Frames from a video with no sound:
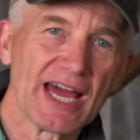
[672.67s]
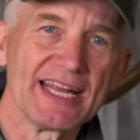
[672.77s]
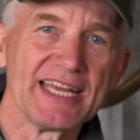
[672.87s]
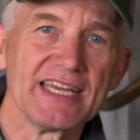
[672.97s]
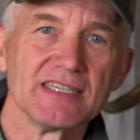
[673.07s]

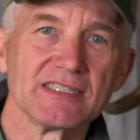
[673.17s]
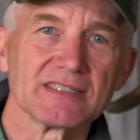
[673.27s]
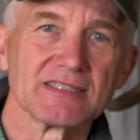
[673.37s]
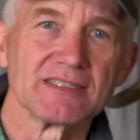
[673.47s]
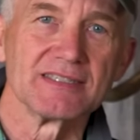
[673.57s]
ideas
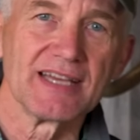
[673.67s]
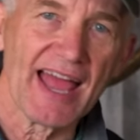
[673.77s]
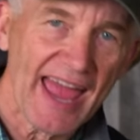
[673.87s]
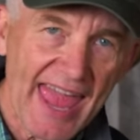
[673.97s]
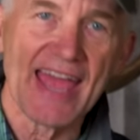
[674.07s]

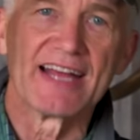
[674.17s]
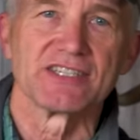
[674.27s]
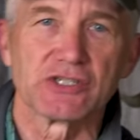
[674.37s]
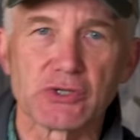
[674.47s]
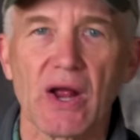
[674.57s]
and
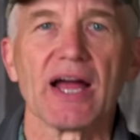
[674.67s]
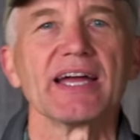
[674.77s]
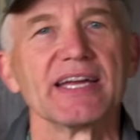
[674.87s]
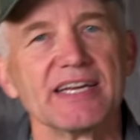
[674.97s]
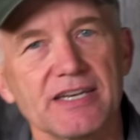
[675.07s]
to
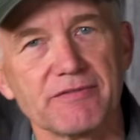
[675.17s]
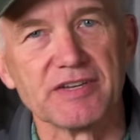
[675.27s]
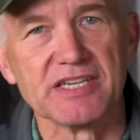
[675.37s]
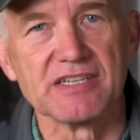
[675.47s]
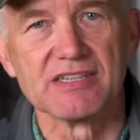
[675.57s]
try and
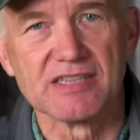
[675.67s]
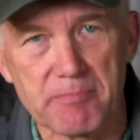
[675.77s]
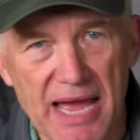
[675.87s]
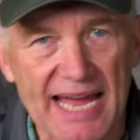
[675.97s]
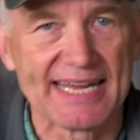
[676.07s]
defeat the
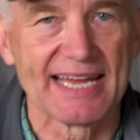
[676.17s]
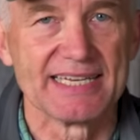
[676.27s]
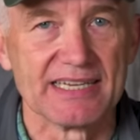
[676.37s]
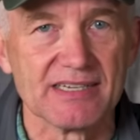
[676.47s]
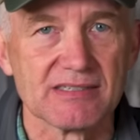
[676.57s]
bad
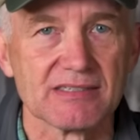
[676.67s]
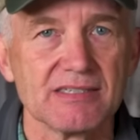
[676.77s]
ideas